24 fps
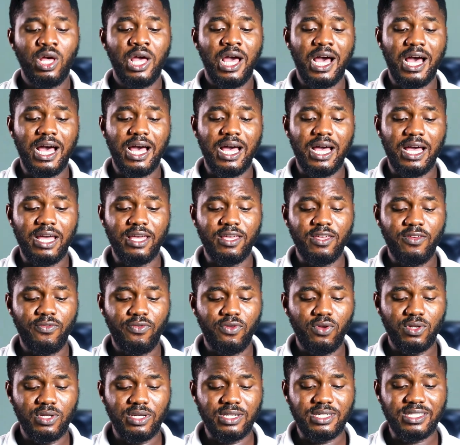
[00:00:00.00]
If
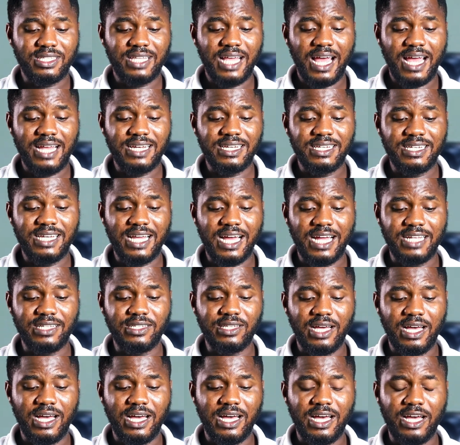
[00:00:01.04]
you understand
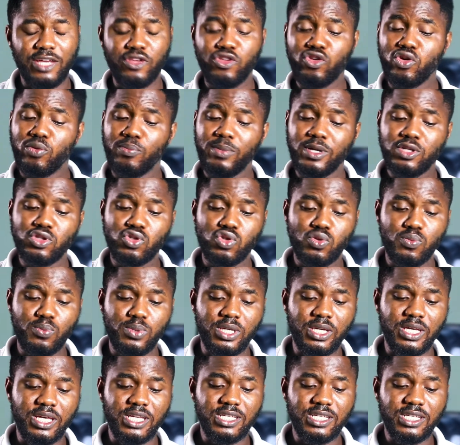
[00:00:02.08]
that you're meant to be